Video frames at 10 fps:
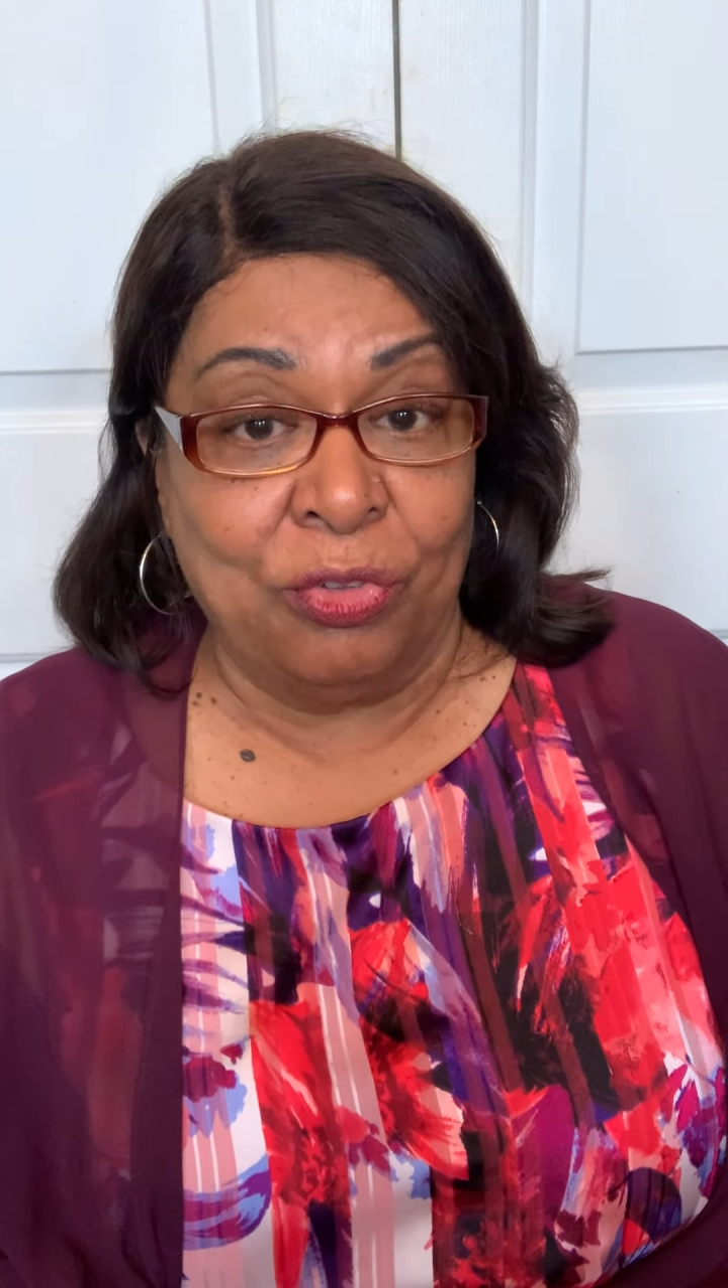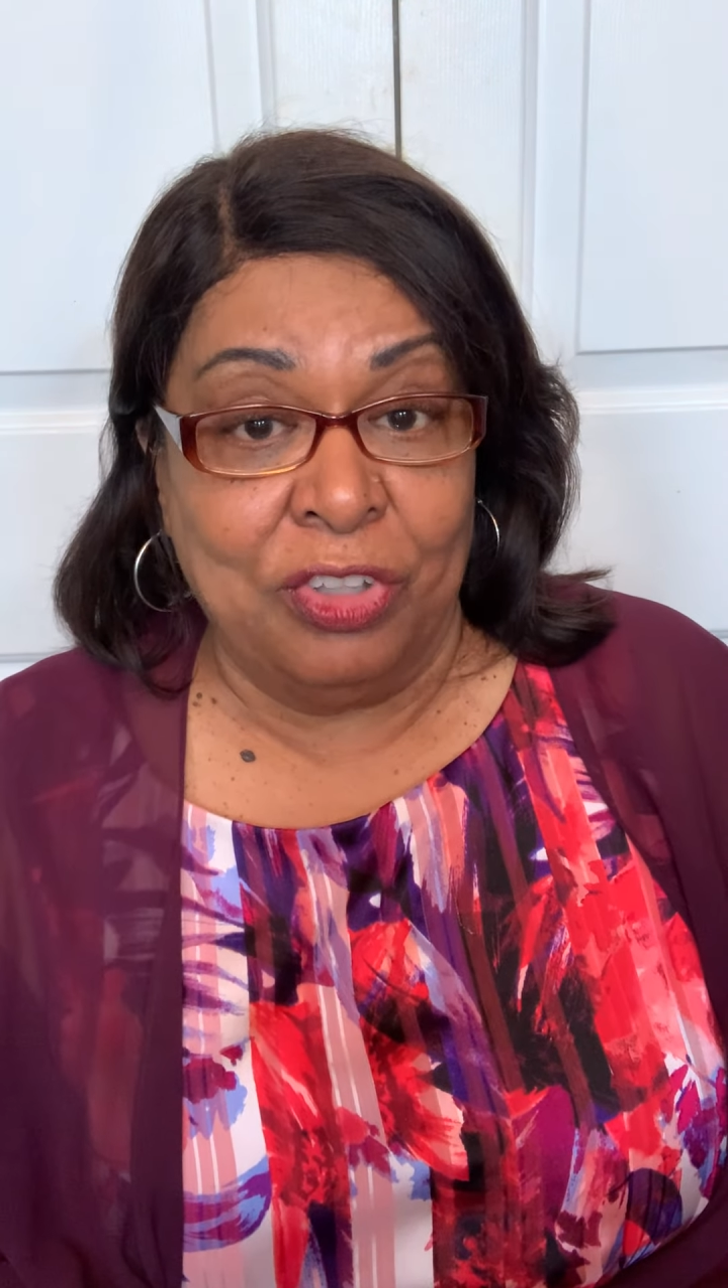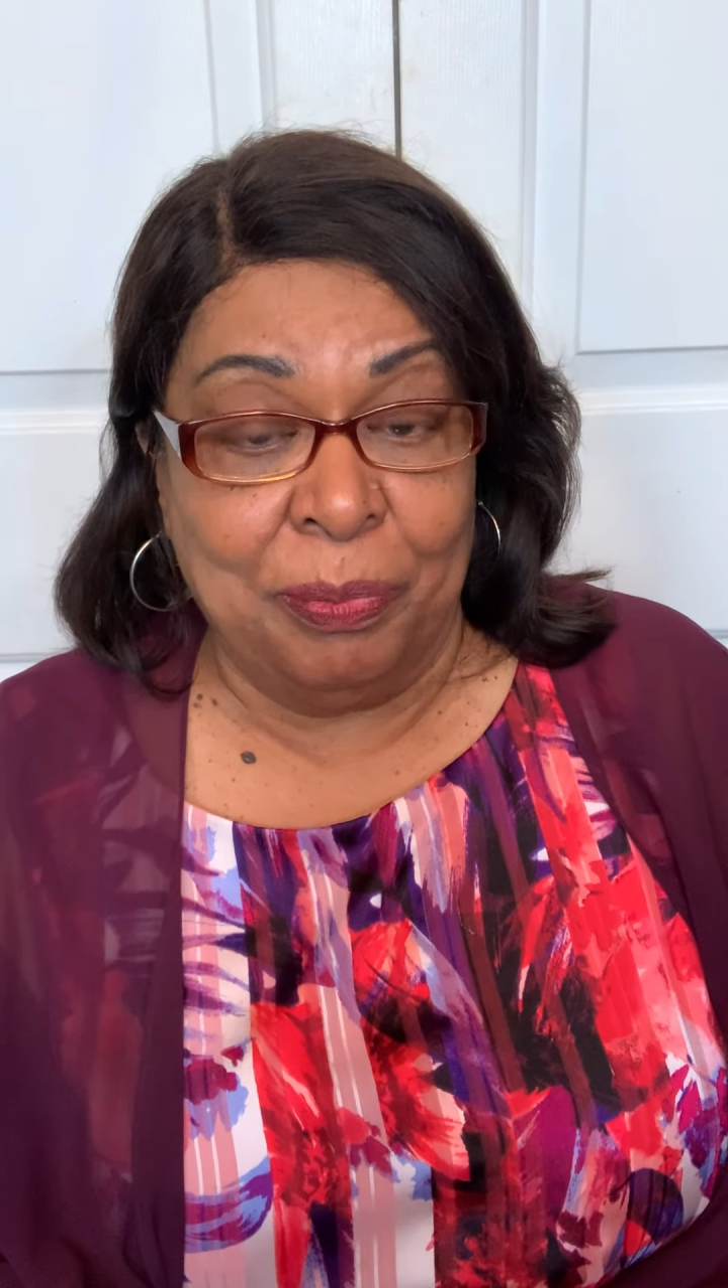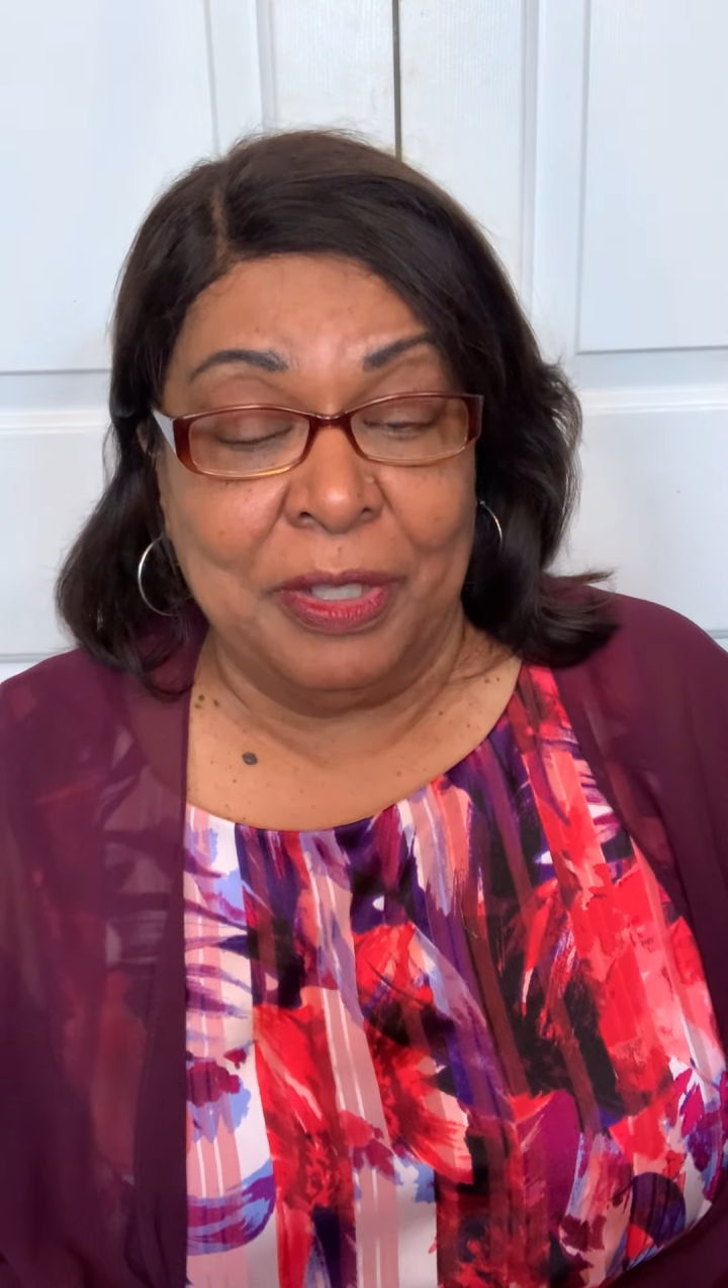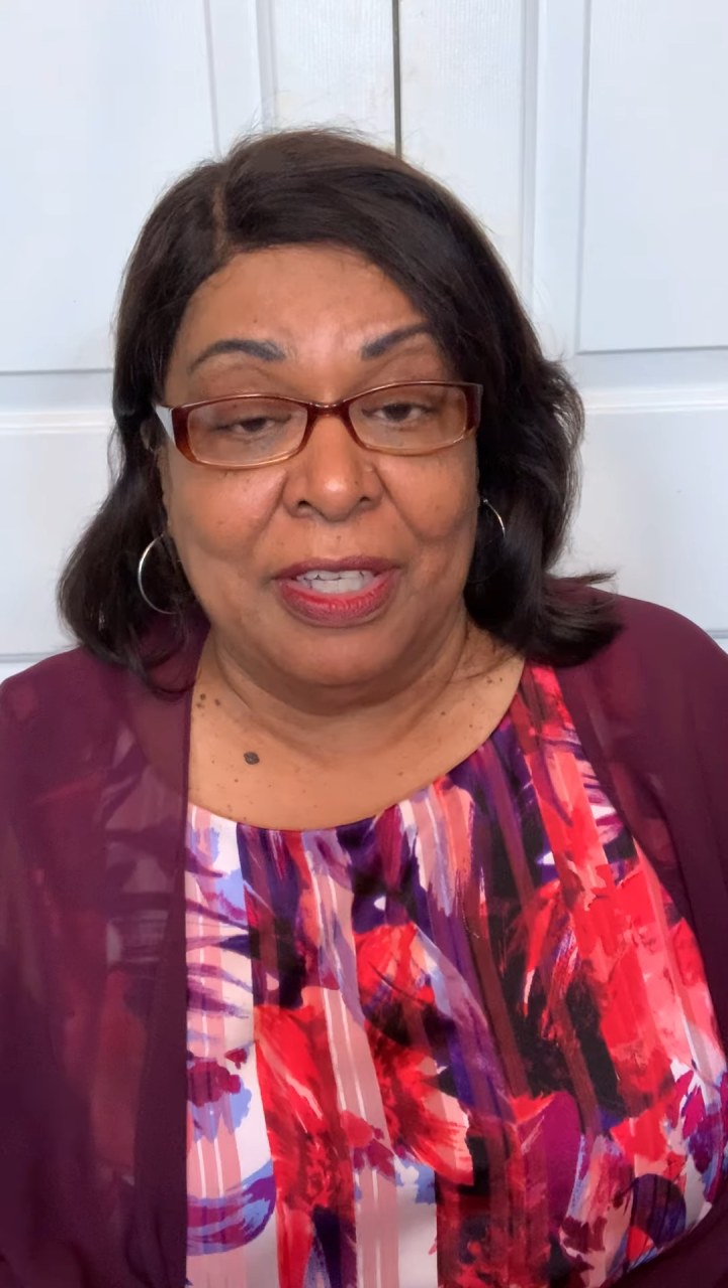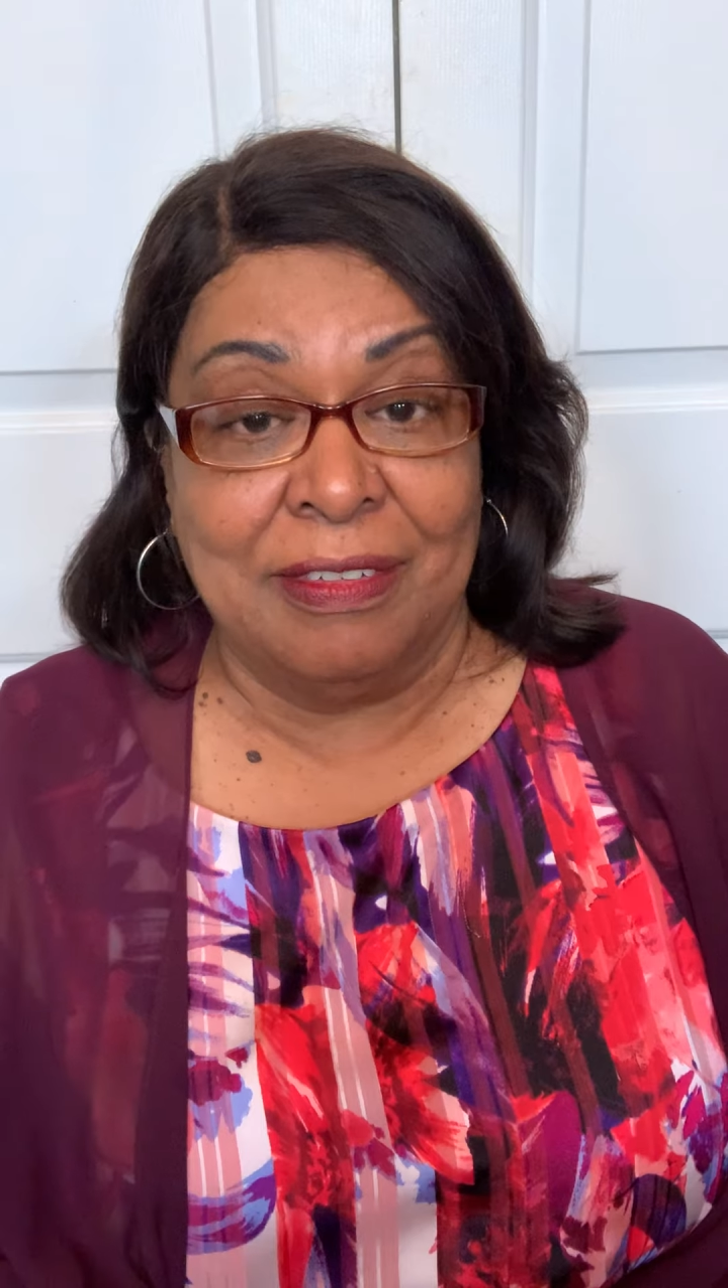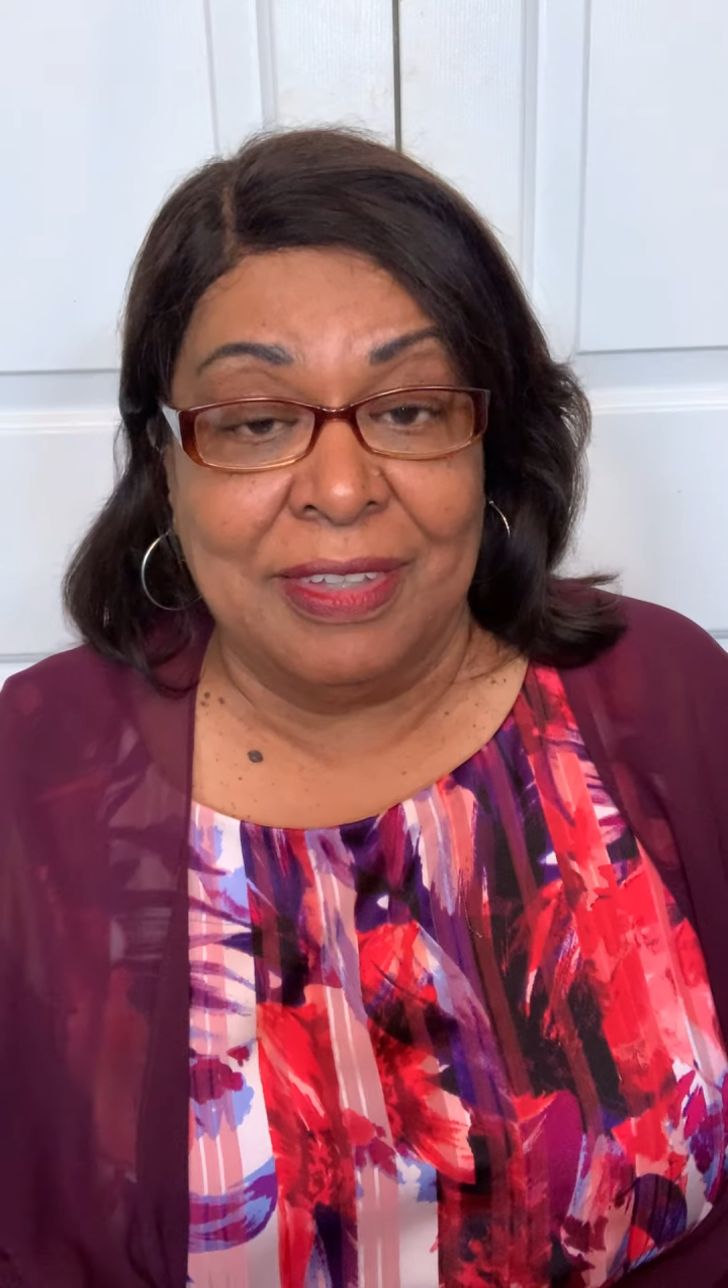GPS